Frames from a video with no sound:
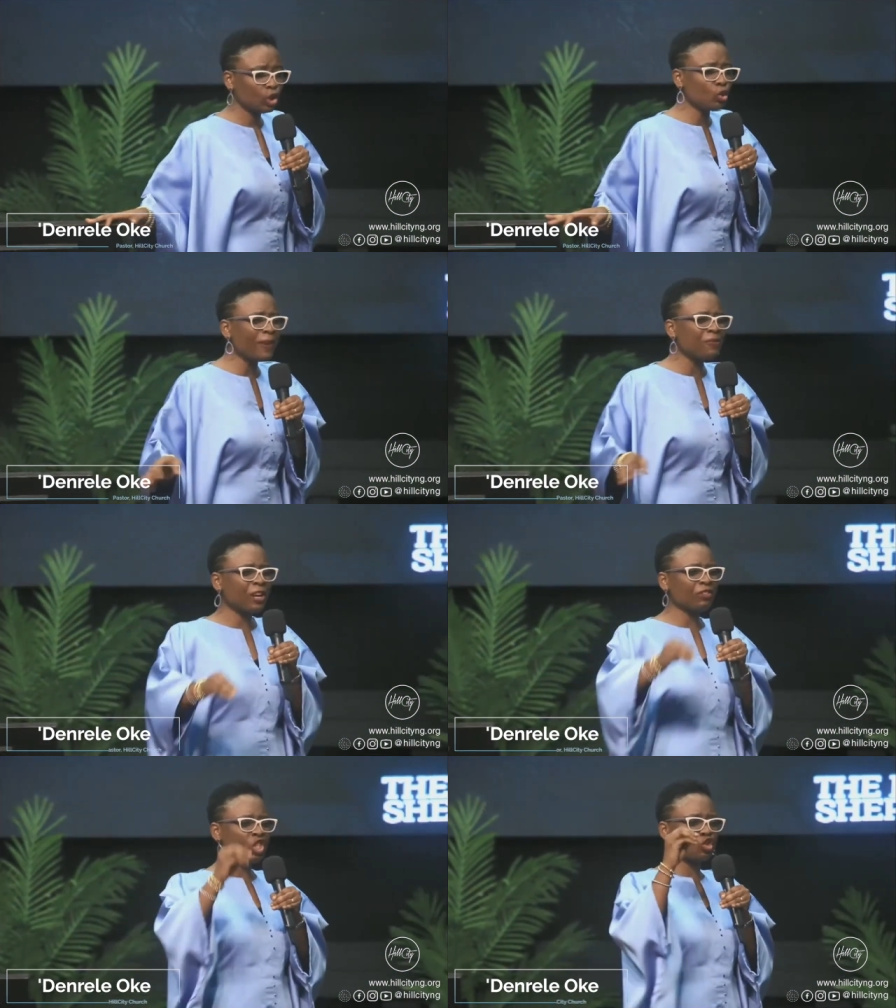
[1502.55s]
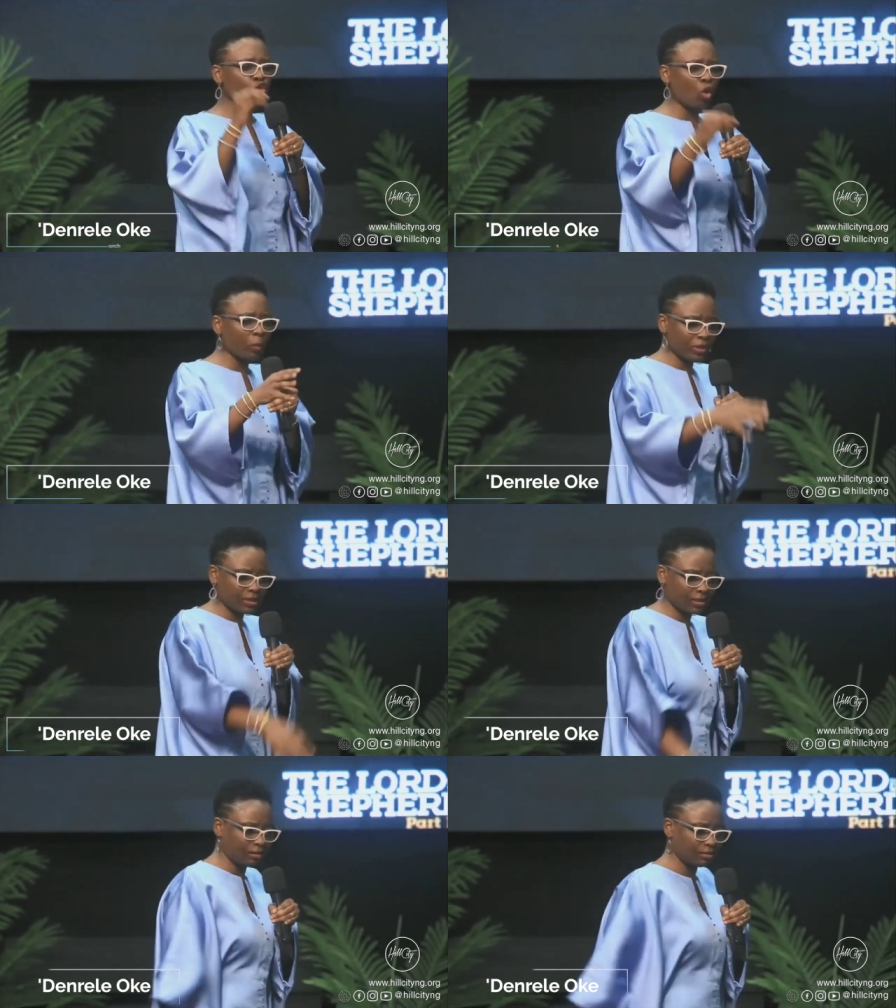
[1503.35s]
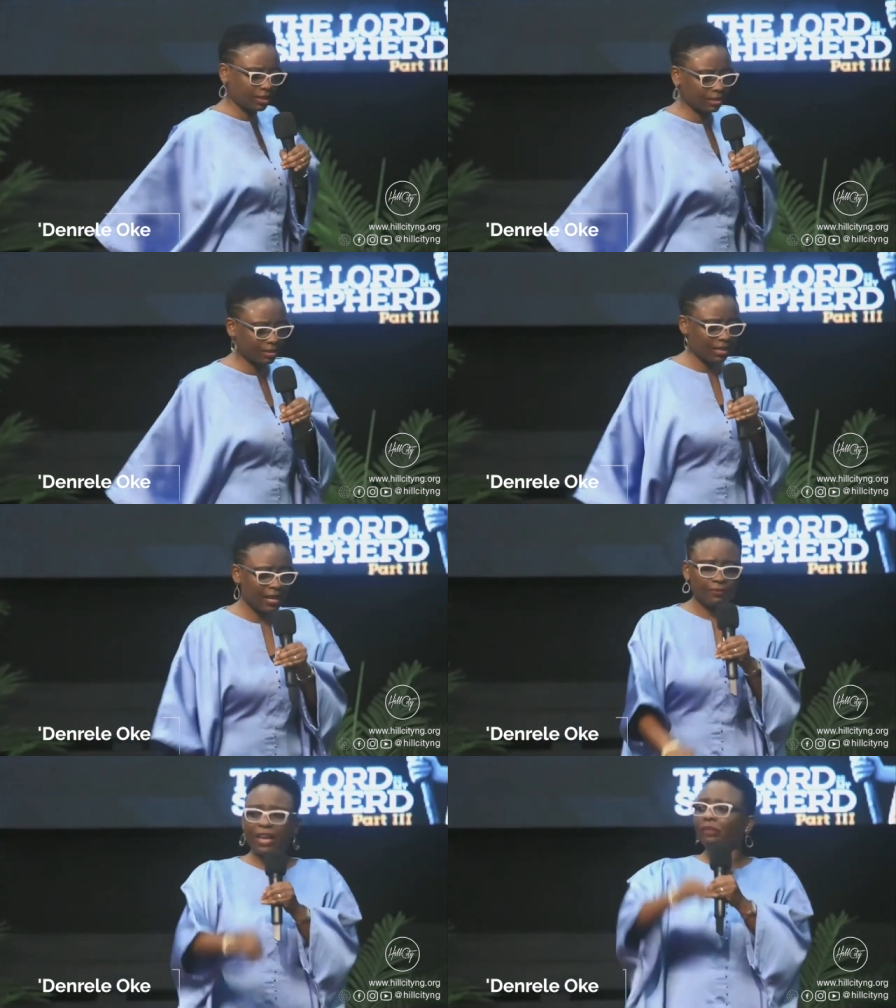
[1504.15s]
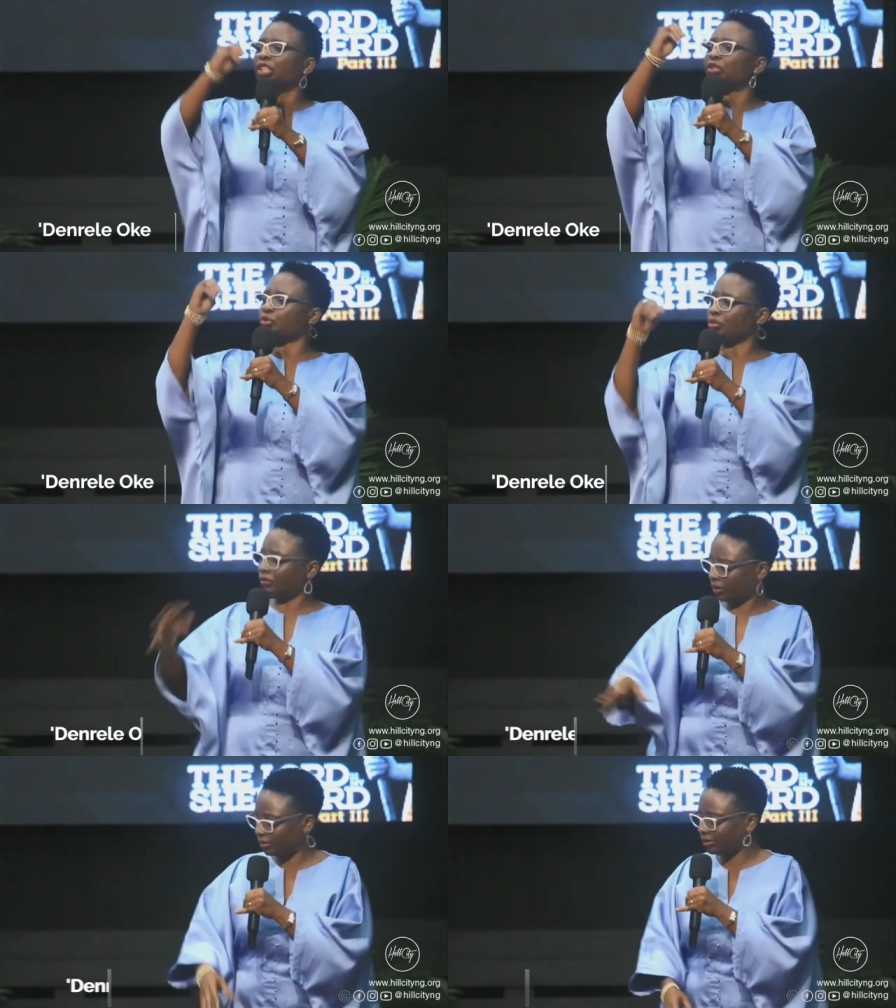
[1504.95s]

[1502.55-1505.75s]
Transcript: You are a very strong personality, very driven.